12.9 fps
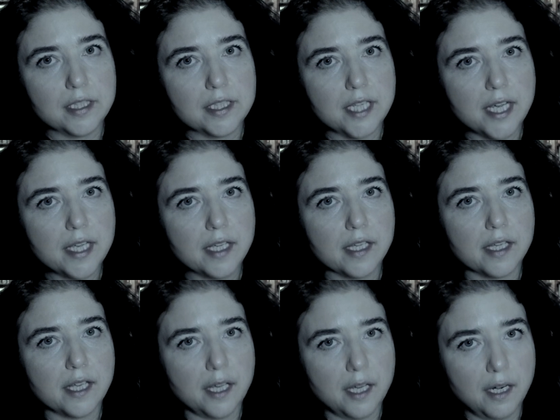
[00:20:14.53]
take
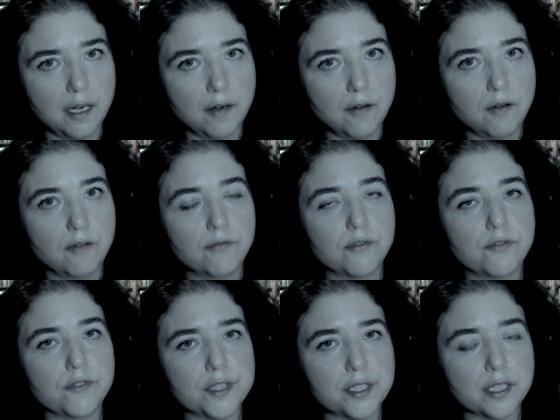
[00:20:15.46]
care of your
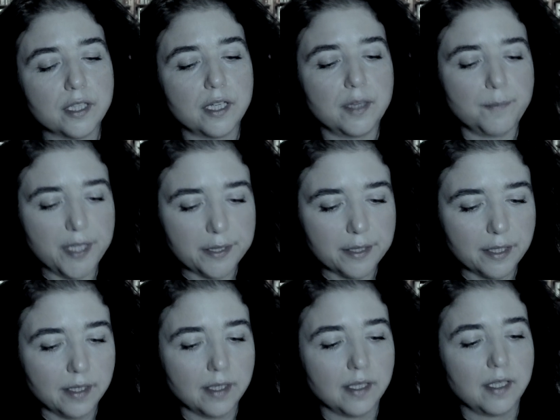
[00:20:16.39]
physical and
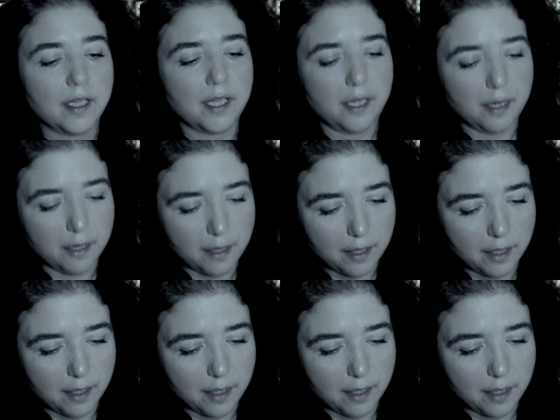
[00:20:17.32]
mental health